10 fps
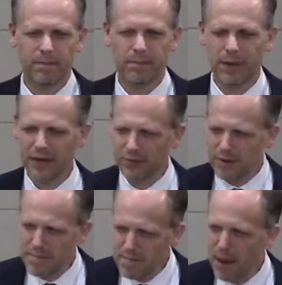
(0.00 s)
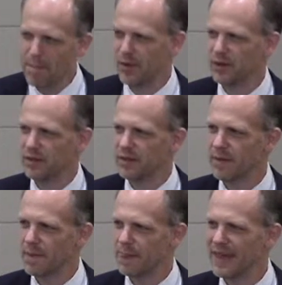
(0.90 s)
But remember,
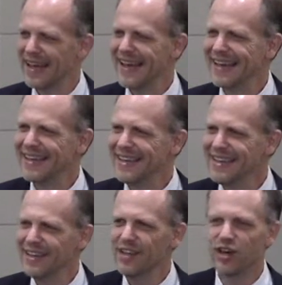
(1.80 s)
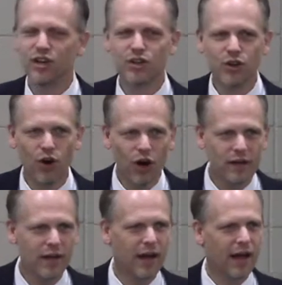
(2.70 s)
he
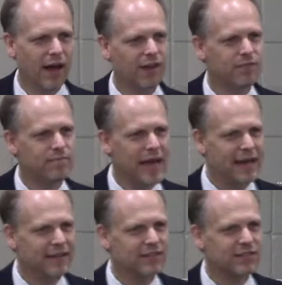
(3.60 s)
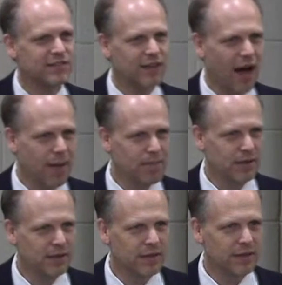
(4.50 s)
could have made it stop
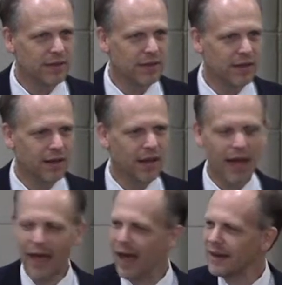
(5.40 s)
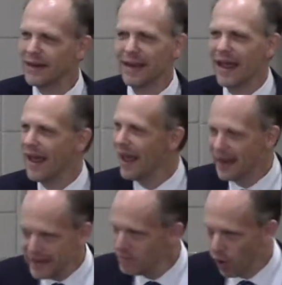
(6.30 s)
at
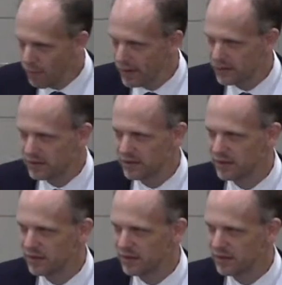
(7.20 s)
any moment.